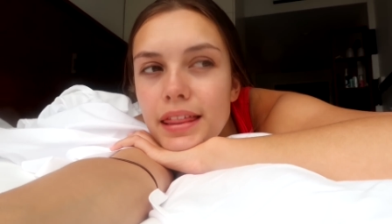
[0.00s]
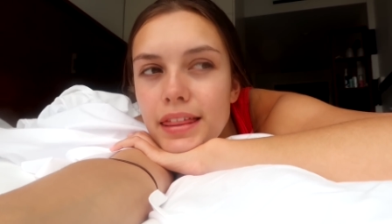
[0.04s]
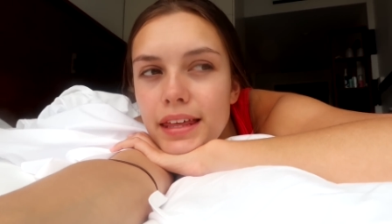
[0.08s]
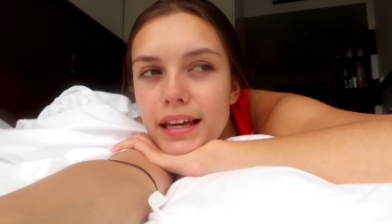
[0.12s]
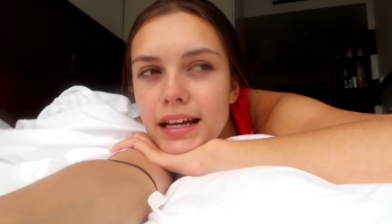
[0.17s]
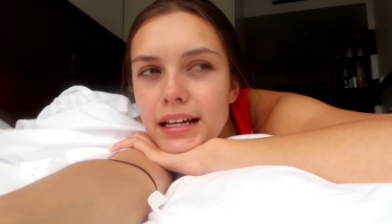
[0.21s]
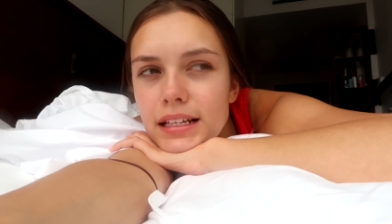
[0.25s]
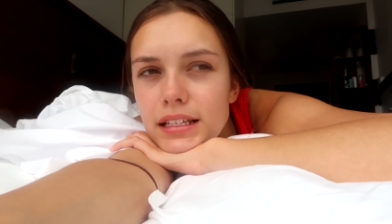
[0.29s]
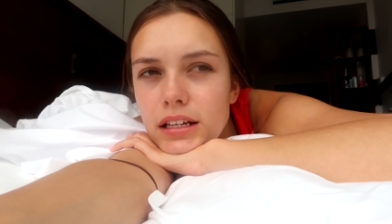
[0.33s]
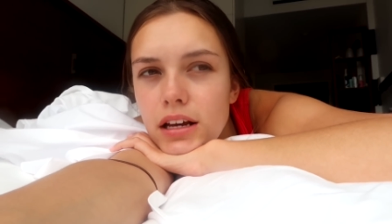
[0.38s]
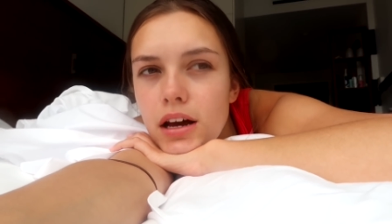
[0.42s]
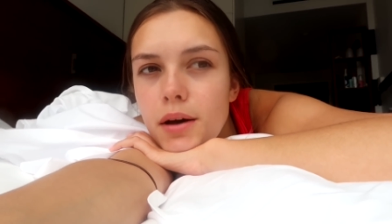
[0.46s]
I
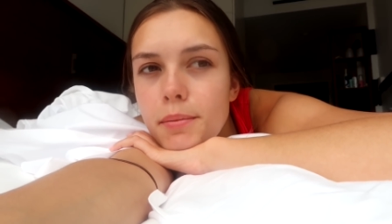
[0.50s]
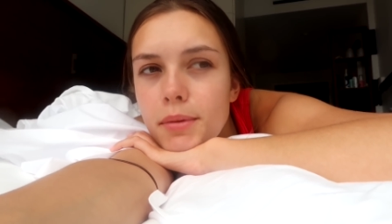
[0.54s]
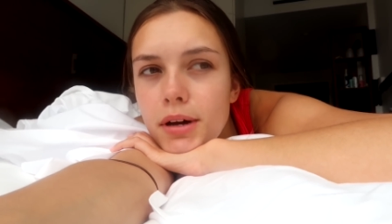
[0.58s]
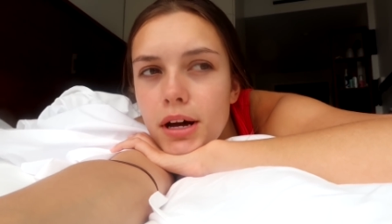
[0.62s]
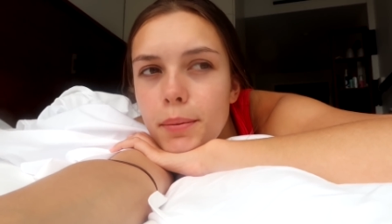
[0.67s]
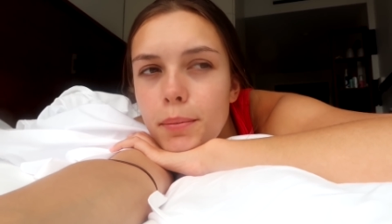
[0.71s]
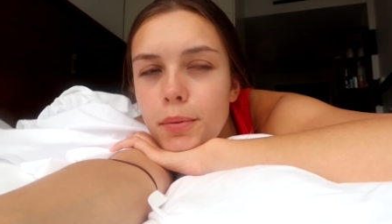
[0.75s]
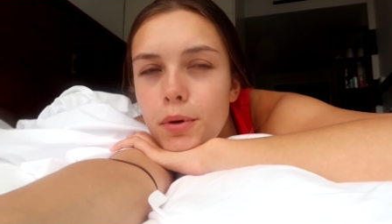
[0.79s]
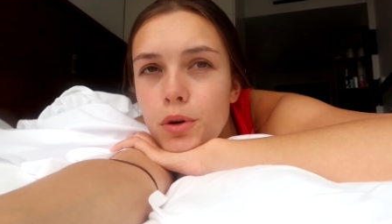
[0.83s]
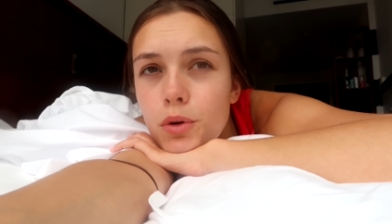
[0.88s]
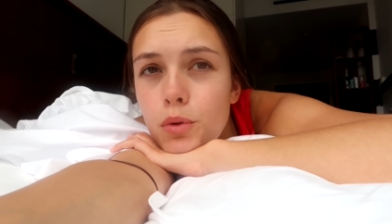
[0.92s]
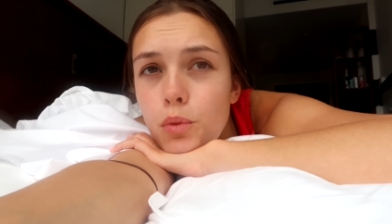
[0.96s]
think it's coming
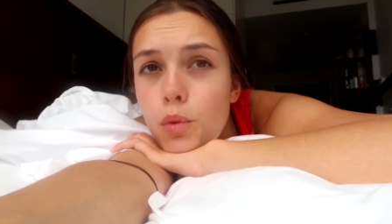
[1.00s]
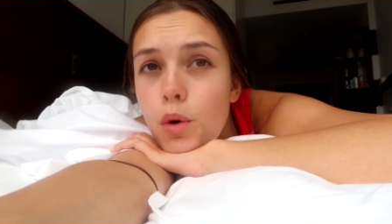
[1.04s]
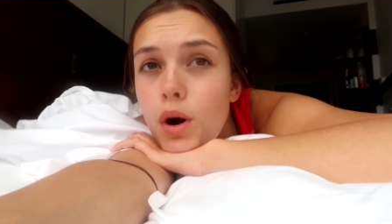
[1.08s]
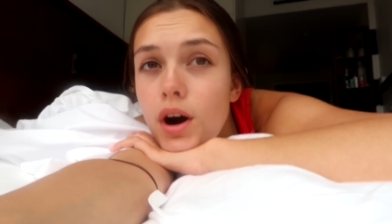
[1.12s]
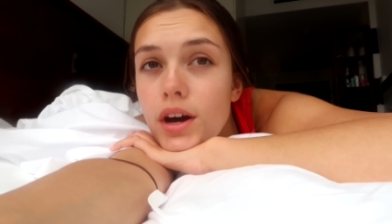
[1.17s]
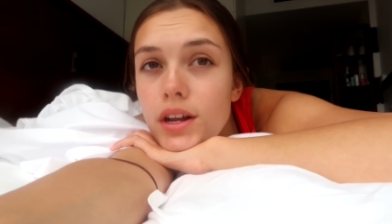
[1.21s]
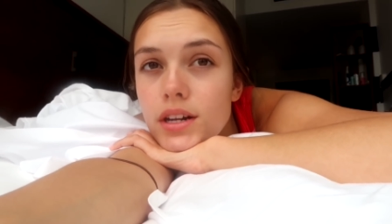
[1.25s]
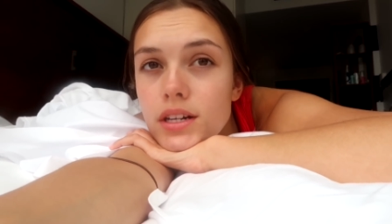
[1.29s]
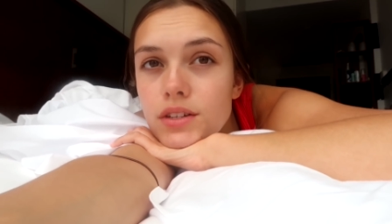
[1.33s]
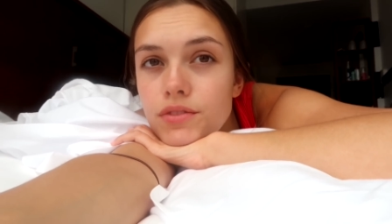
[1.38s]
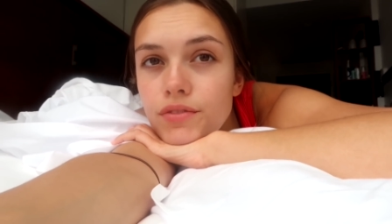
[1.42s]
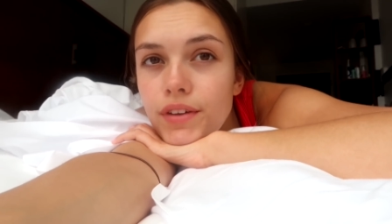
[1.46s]
up on
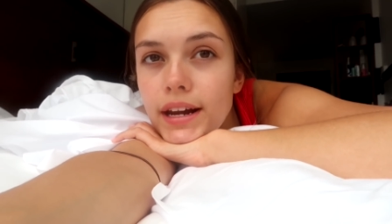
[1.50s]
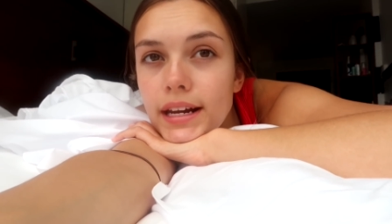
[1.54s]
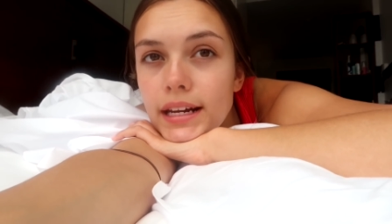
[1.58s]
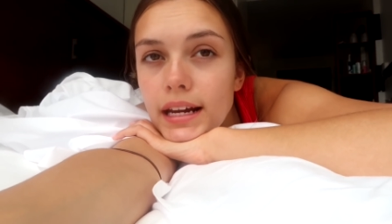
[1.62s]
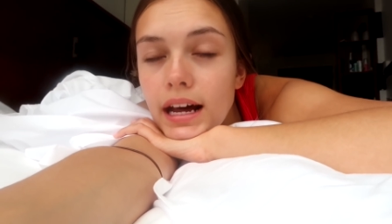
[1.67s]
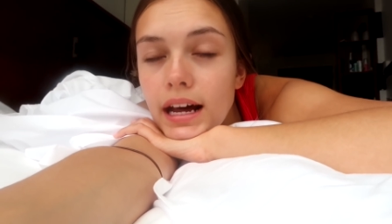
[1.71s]
1 right